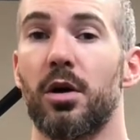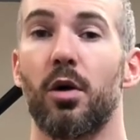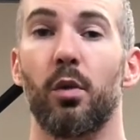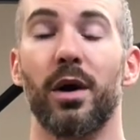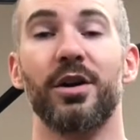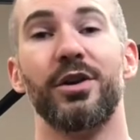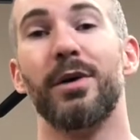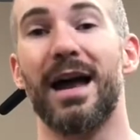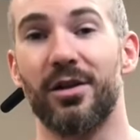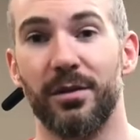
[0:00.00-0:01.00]
where are you
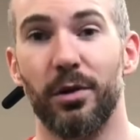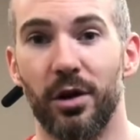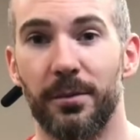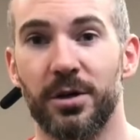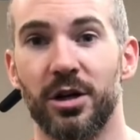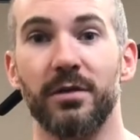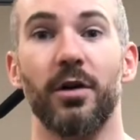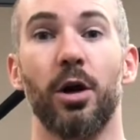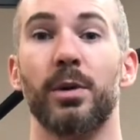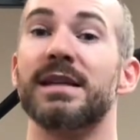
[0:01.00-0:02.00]
at on the pull-up curve?
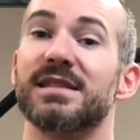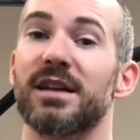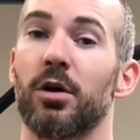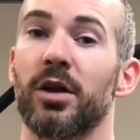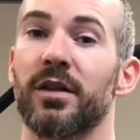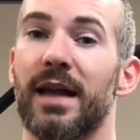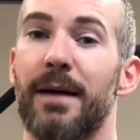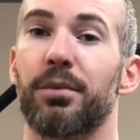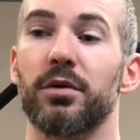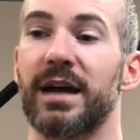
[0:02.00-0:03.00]
Are we still on the
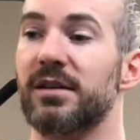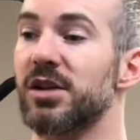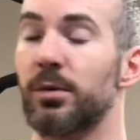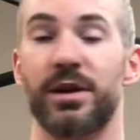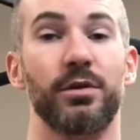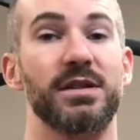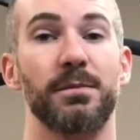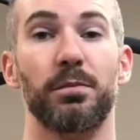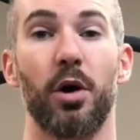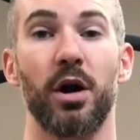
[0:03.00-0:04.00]
lat pull-downs? Are we doing some
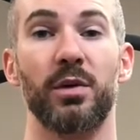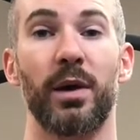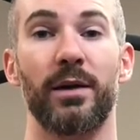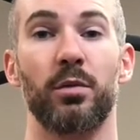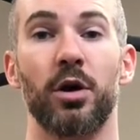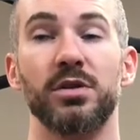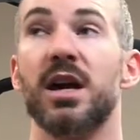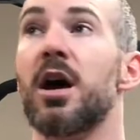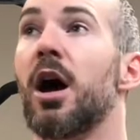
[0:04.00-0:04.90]
bodyweight rows?